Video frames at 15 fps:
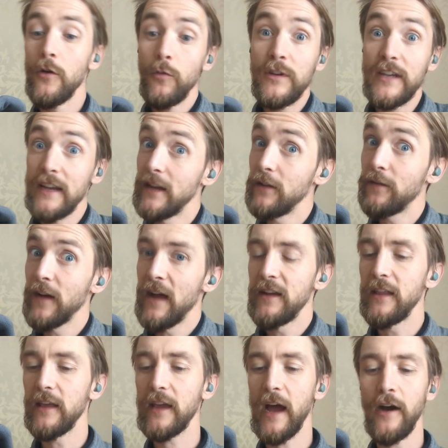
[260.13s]
which I did find
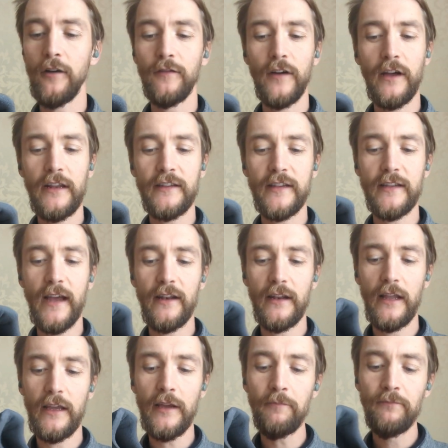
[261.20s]
in a Calver
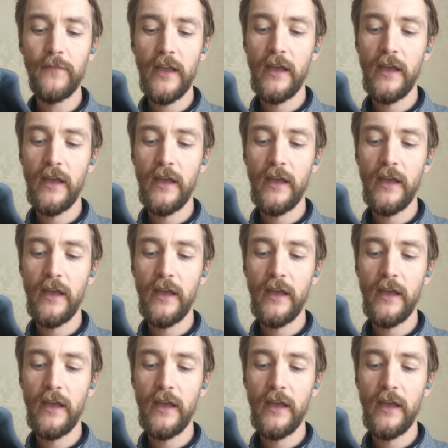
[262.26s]
incidentally.